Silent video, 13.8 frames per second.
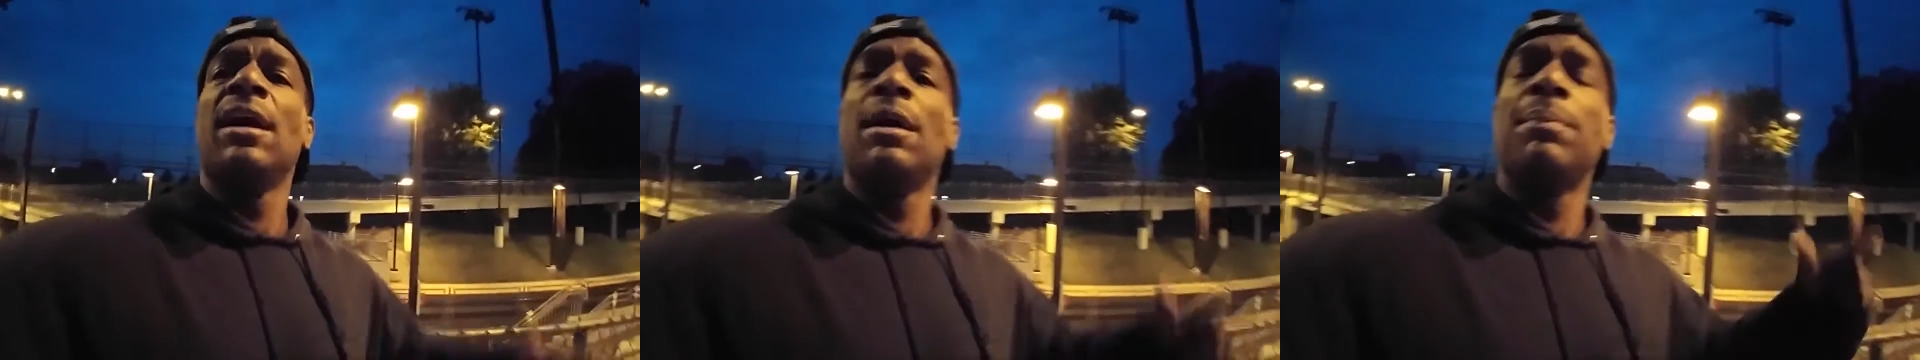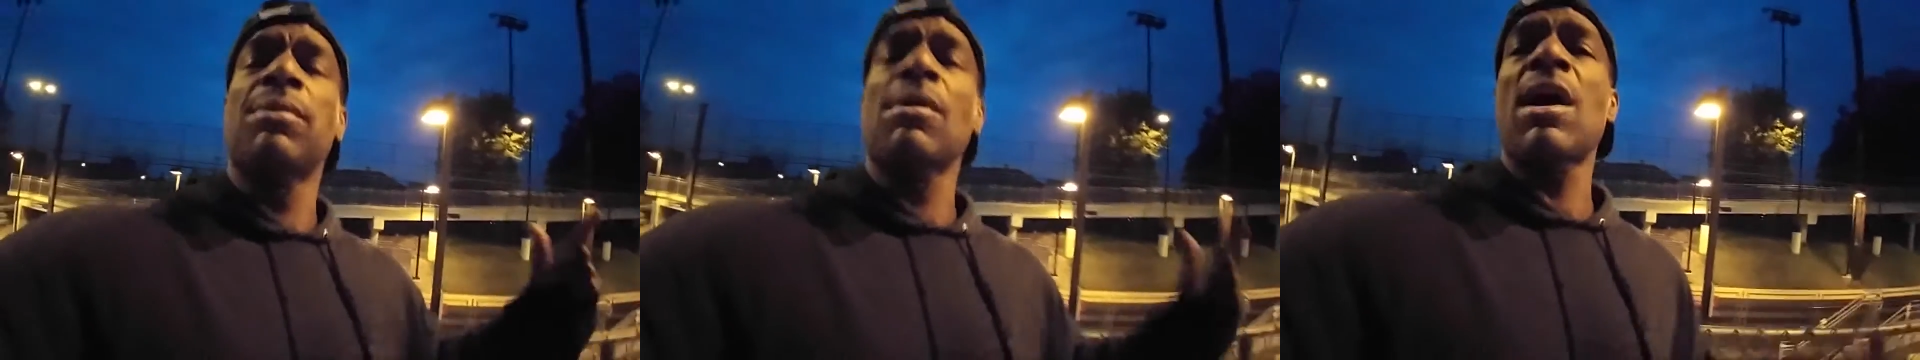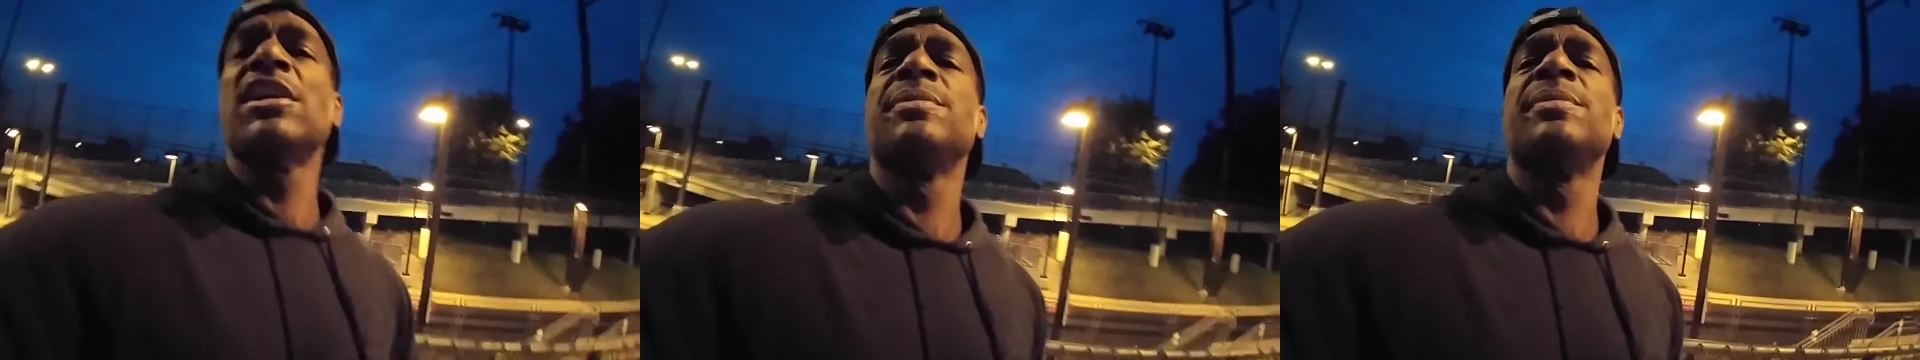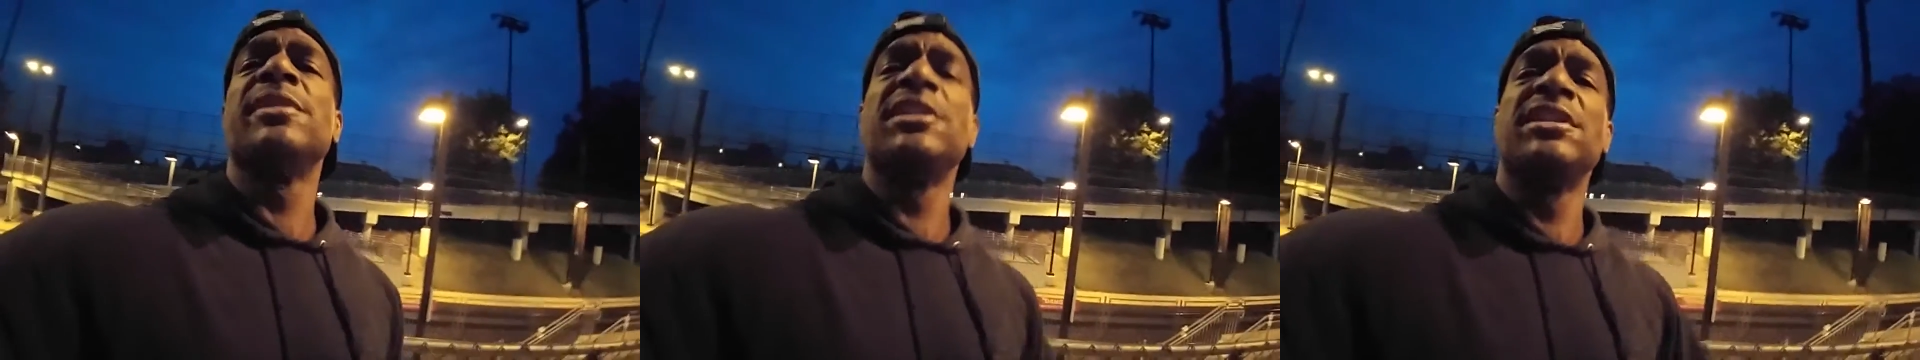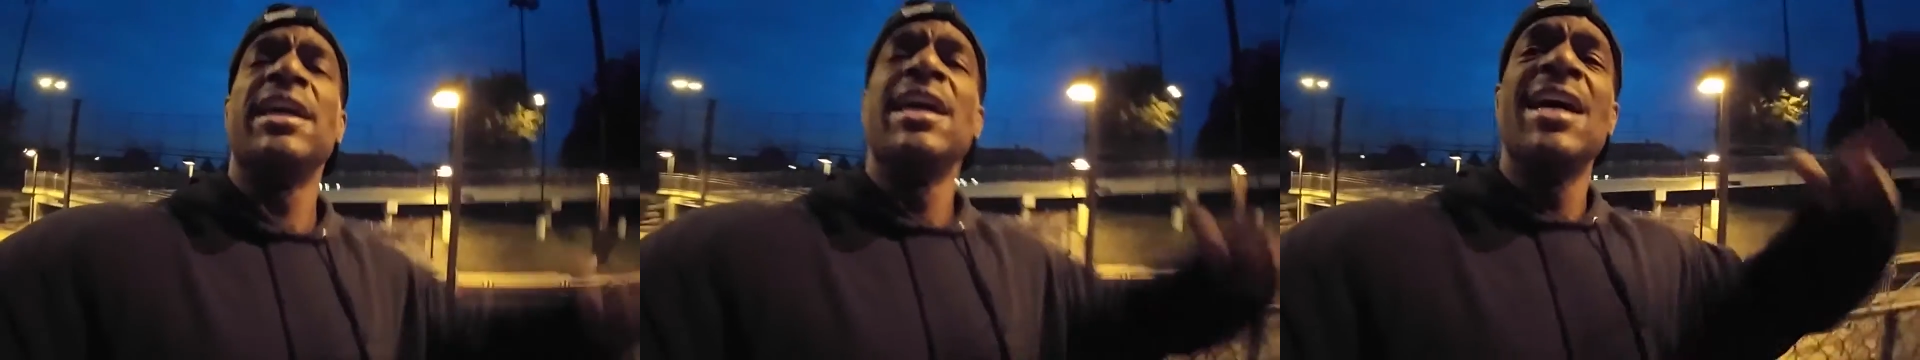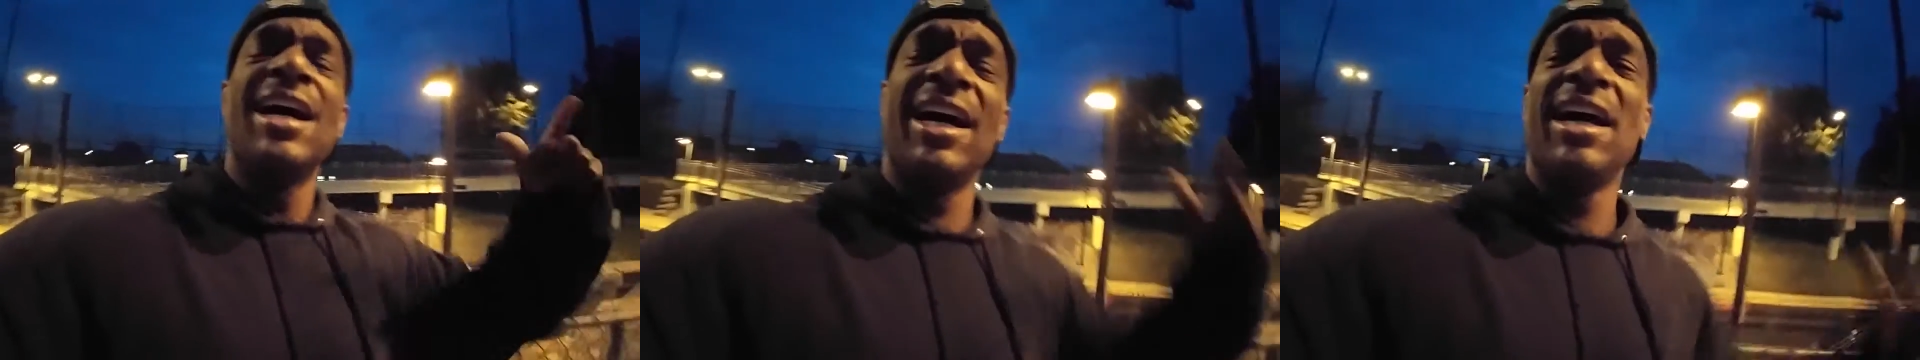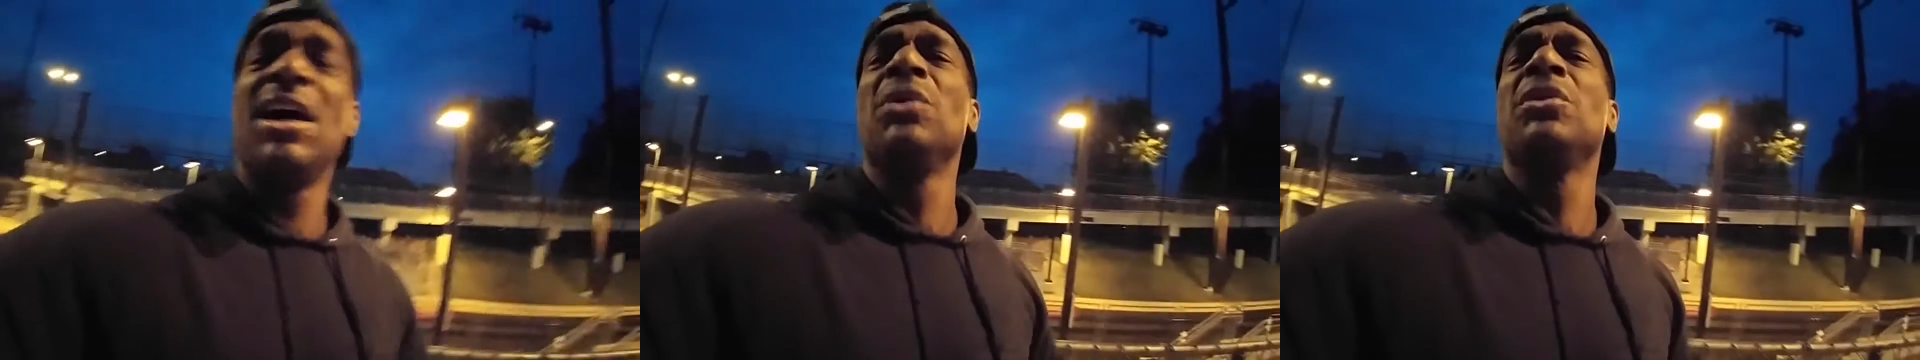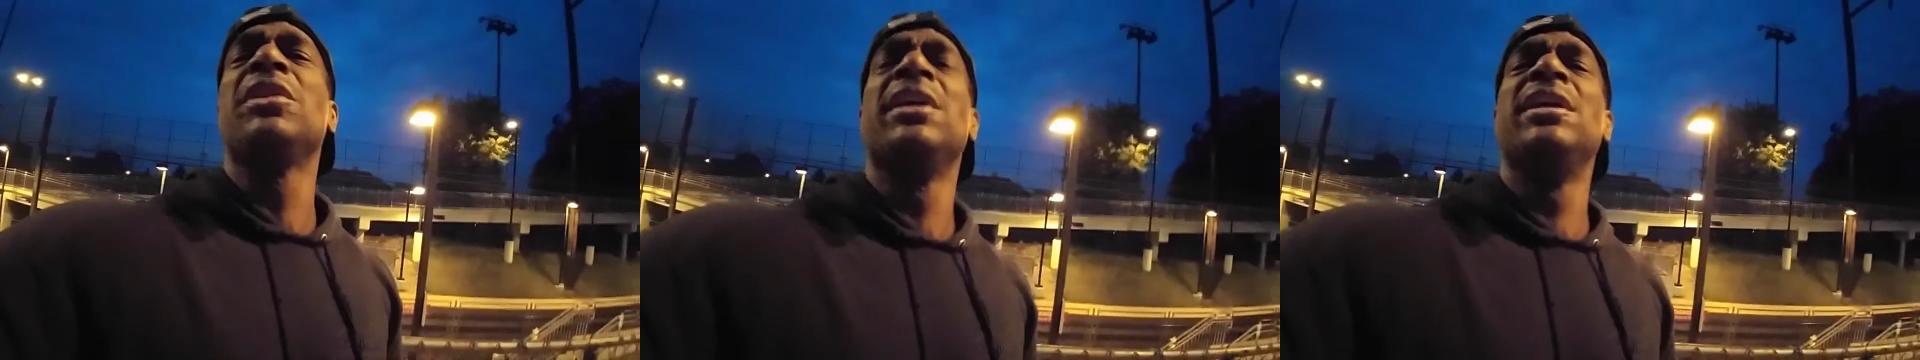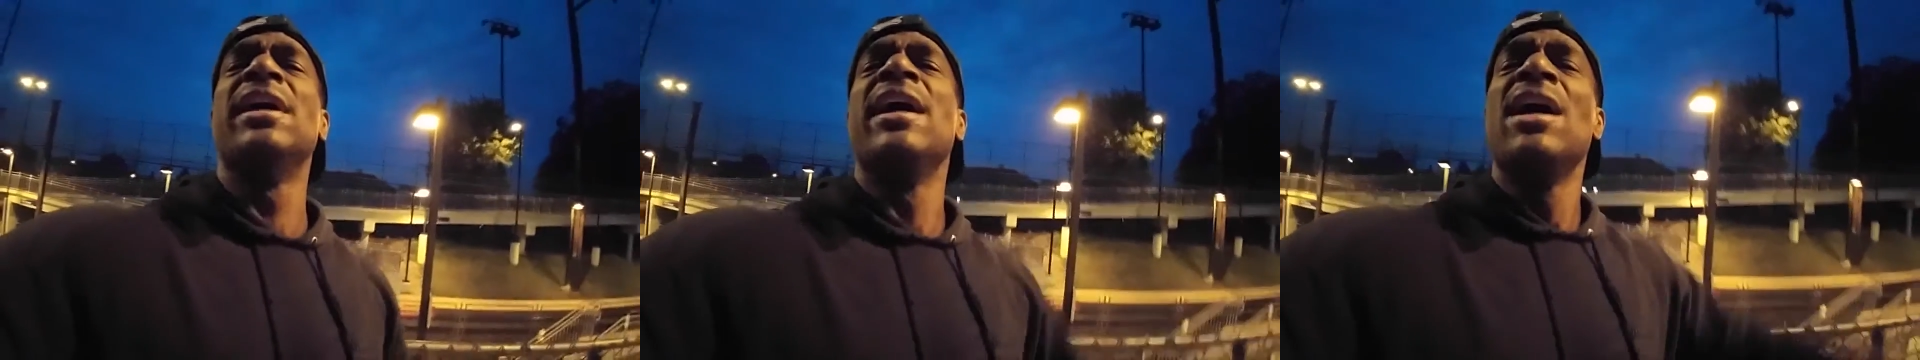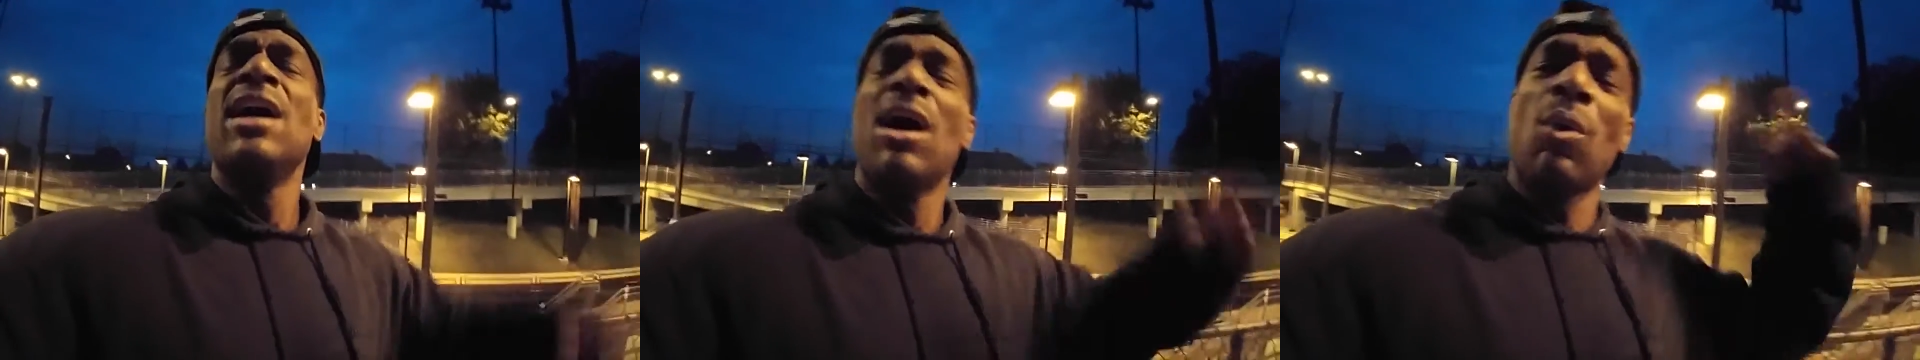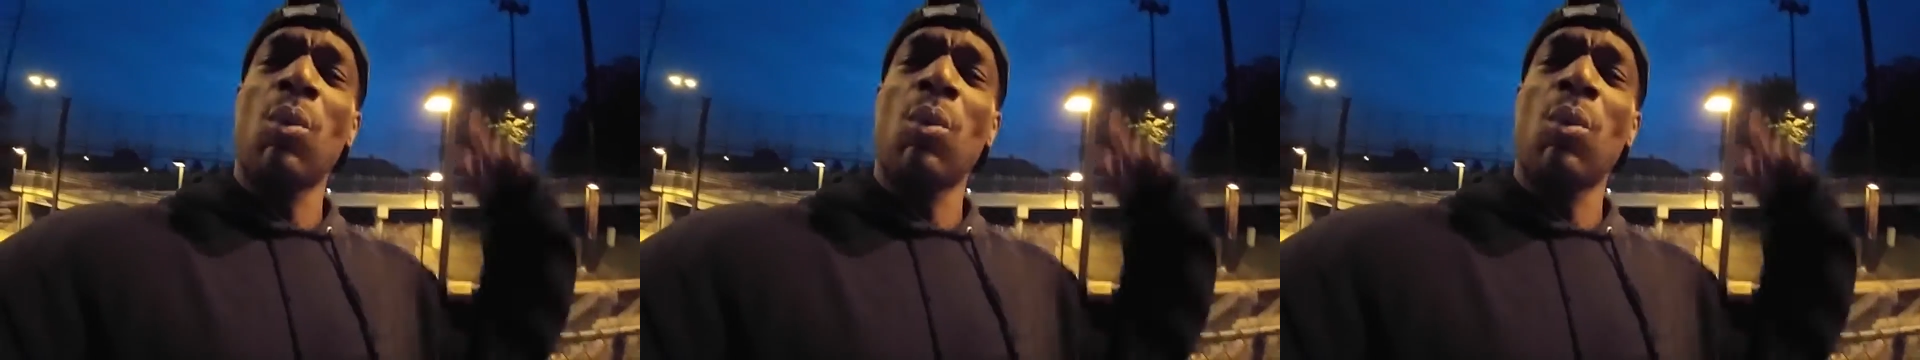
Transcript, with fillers: a prosperous day, a healthy day, a